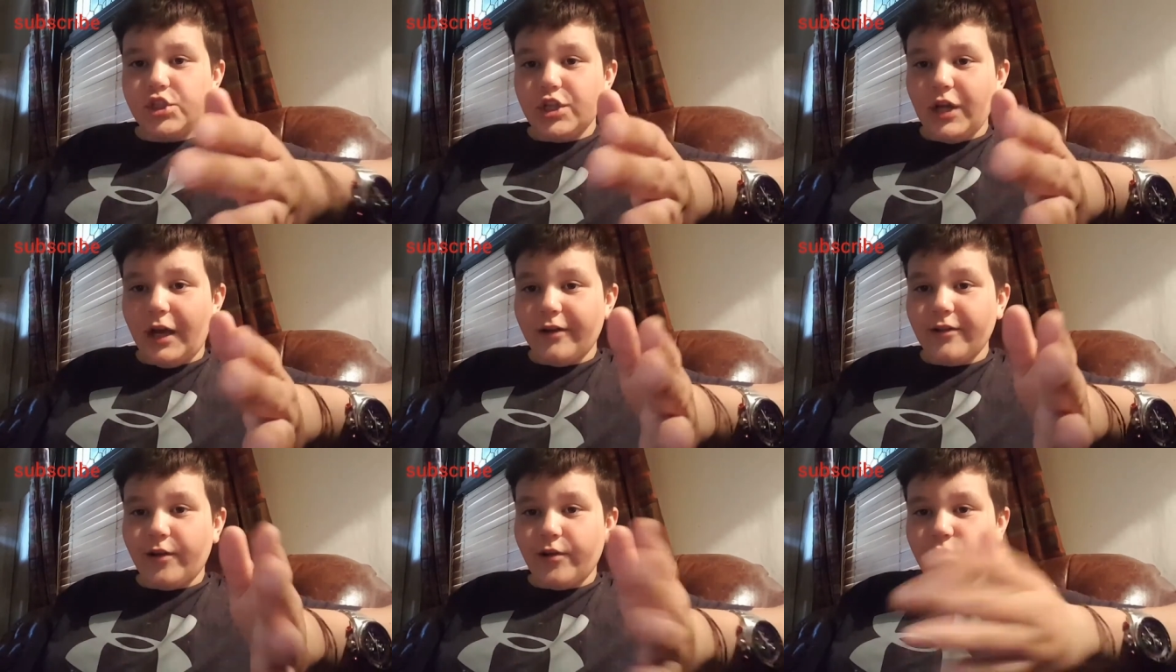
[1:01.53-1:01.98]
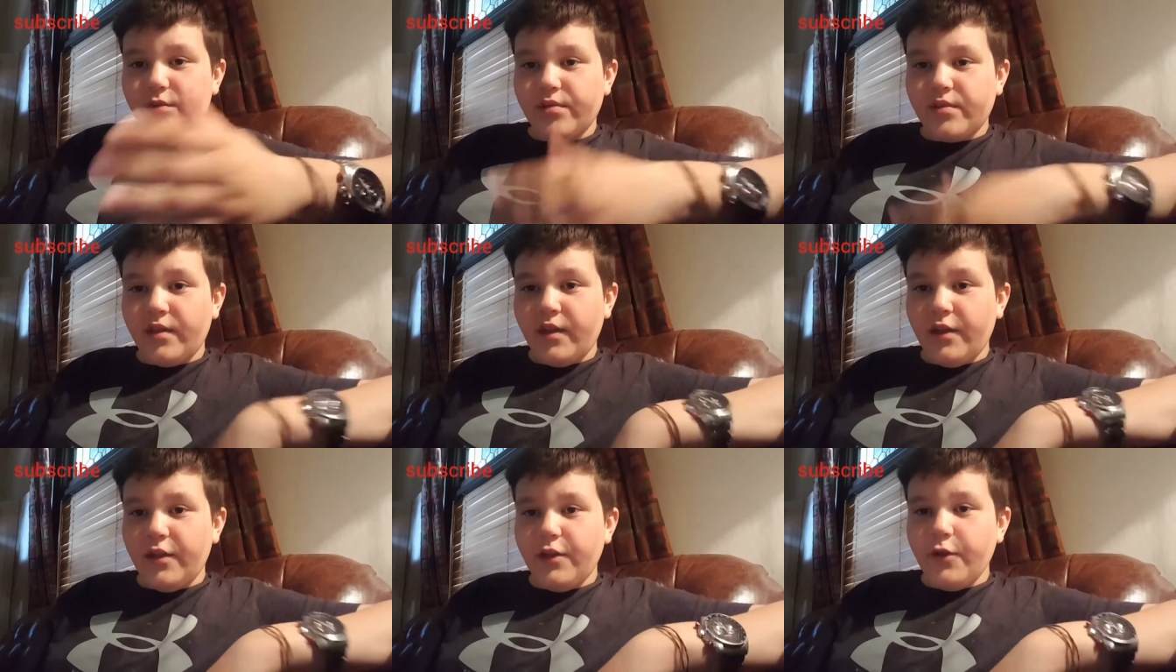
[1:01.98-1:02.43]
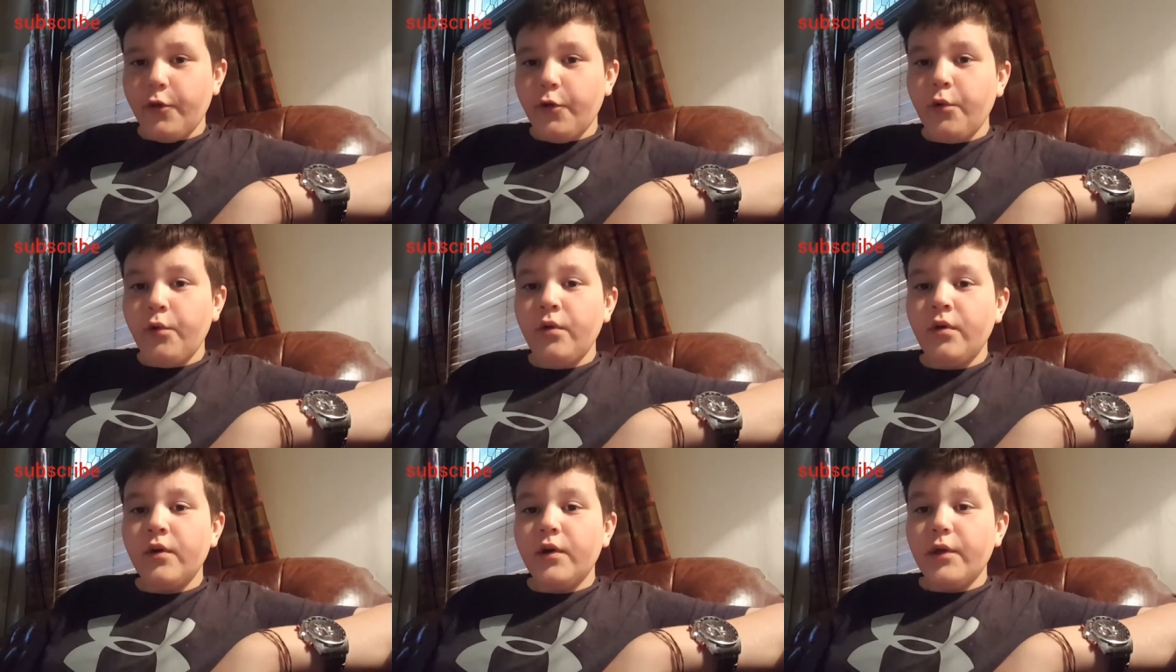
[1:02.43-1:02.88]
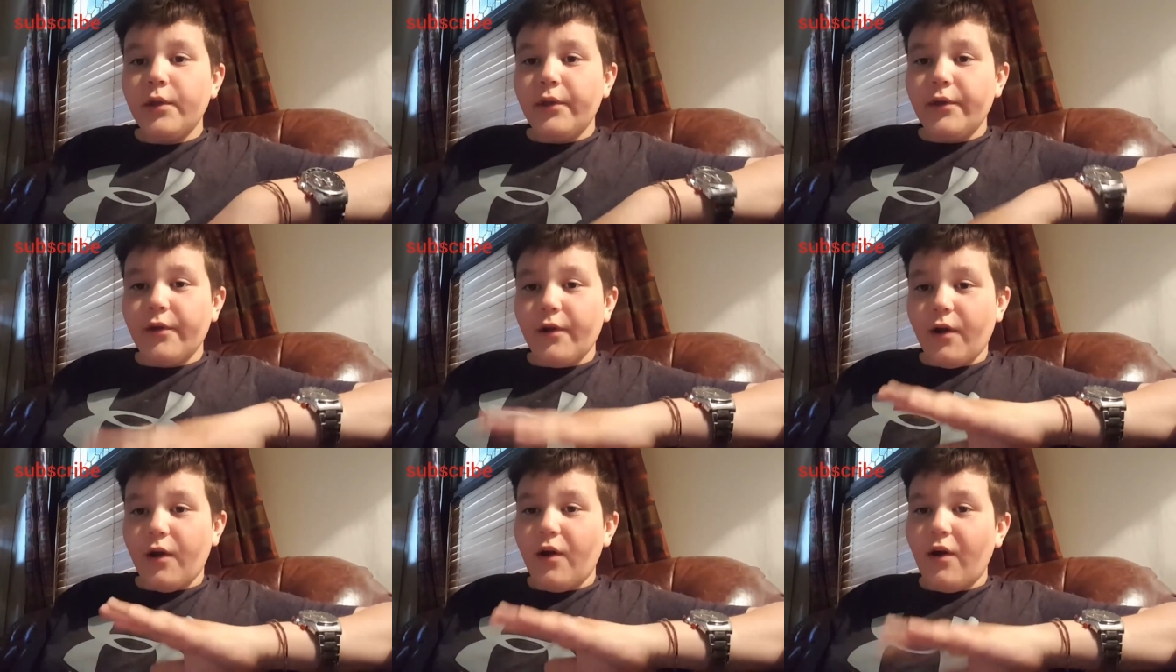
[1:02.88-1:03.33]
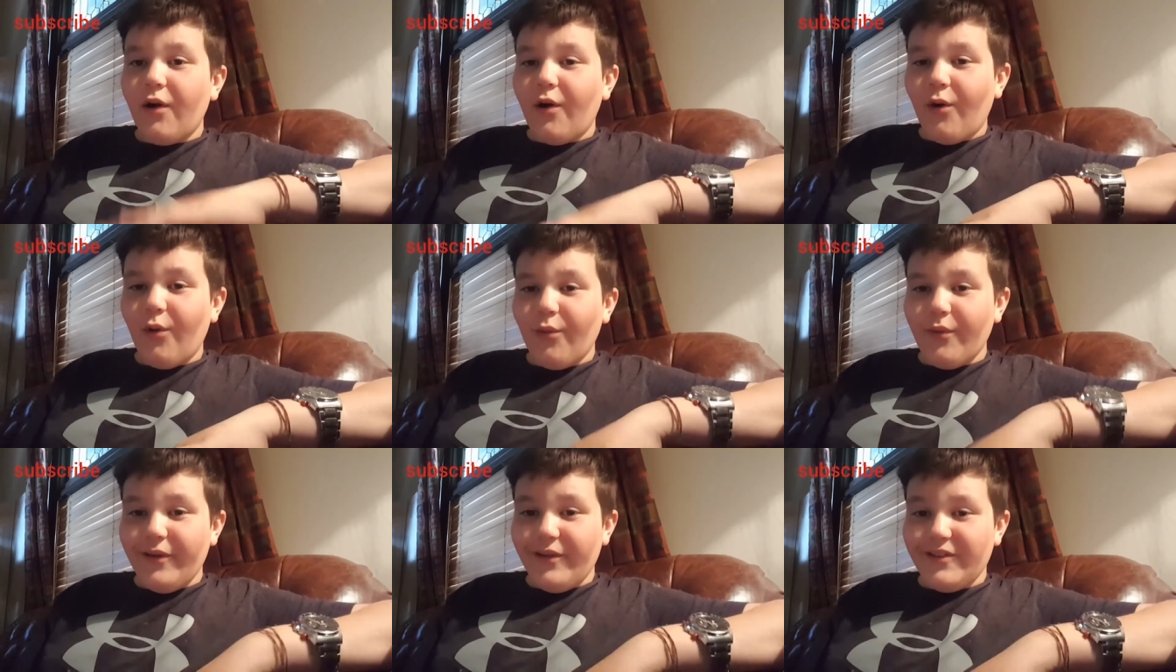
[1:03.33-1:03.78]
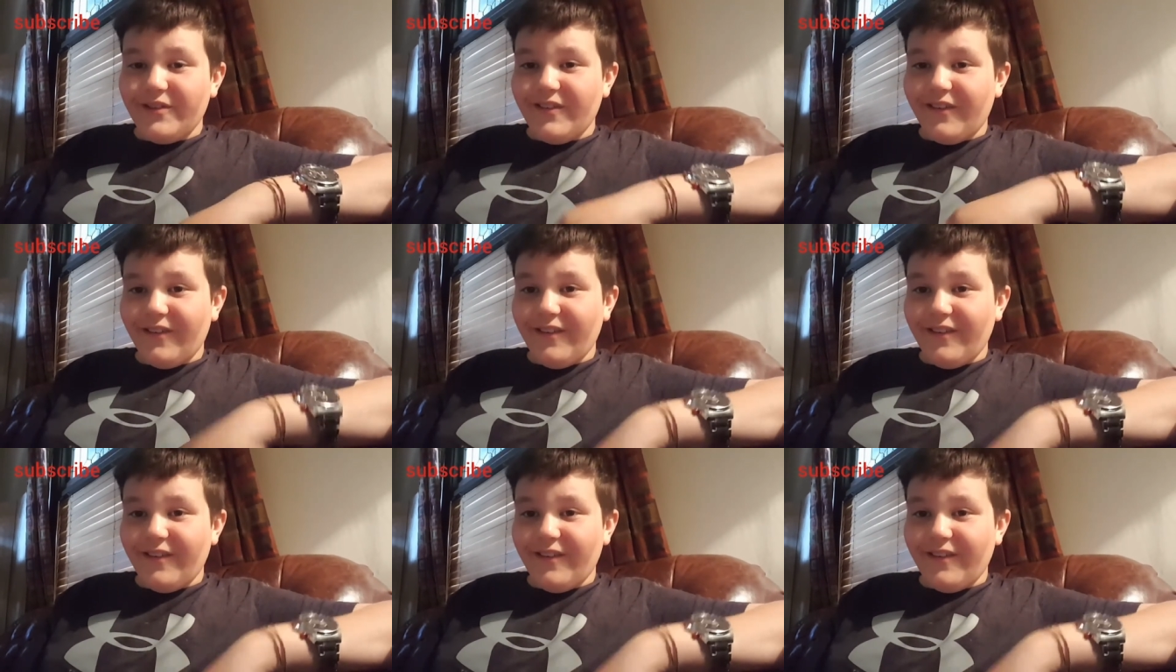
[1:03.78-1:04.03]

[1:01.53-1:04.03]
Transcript: shout outs to you. You're always